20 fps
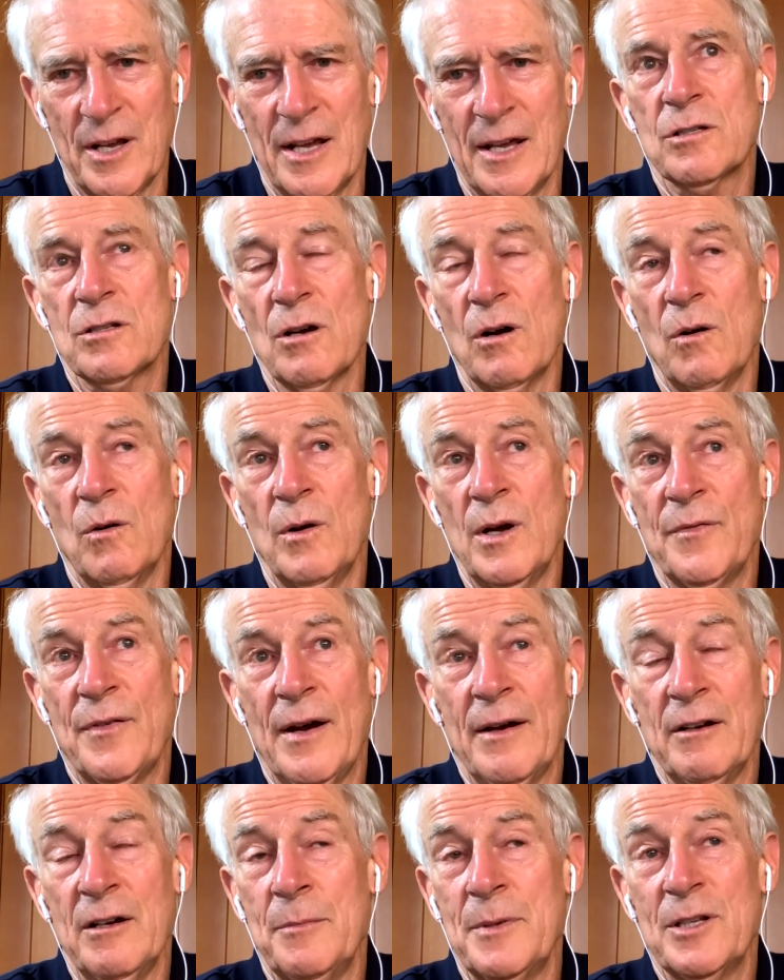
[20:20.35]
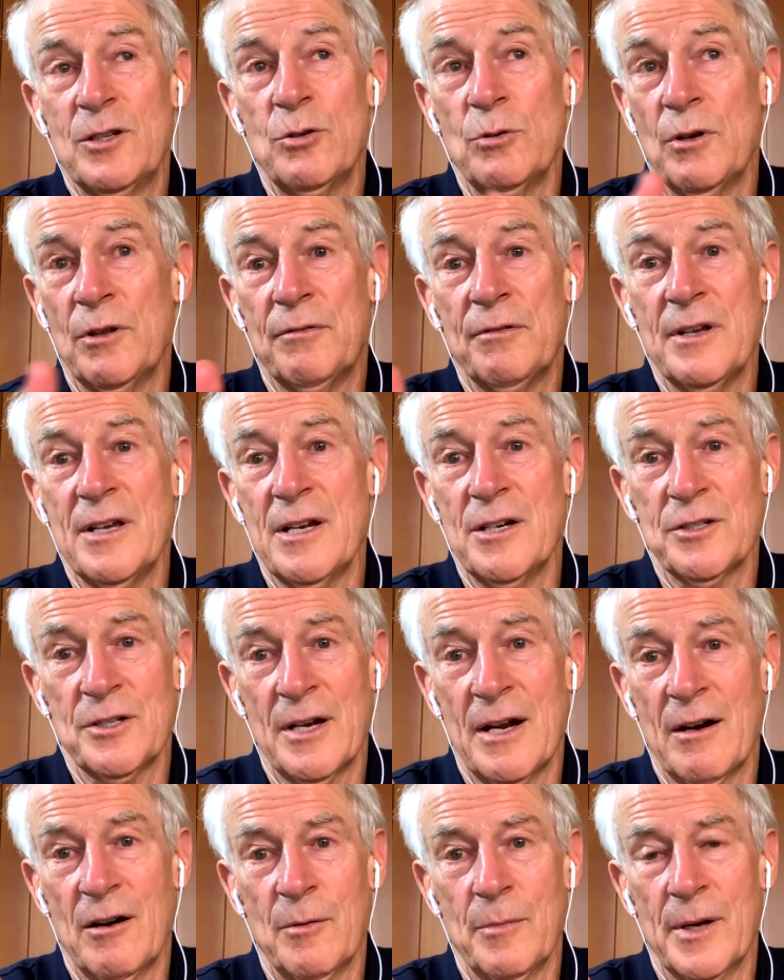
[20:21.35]
So if I'm going to be 2 or 3 years
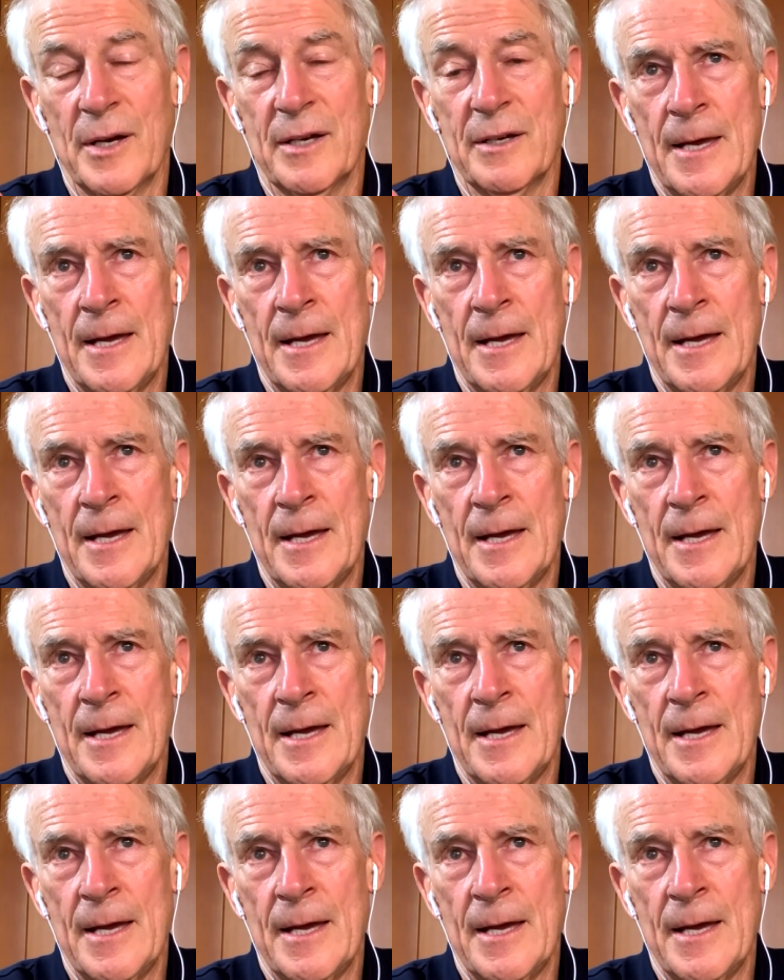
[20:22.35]
in Arabic,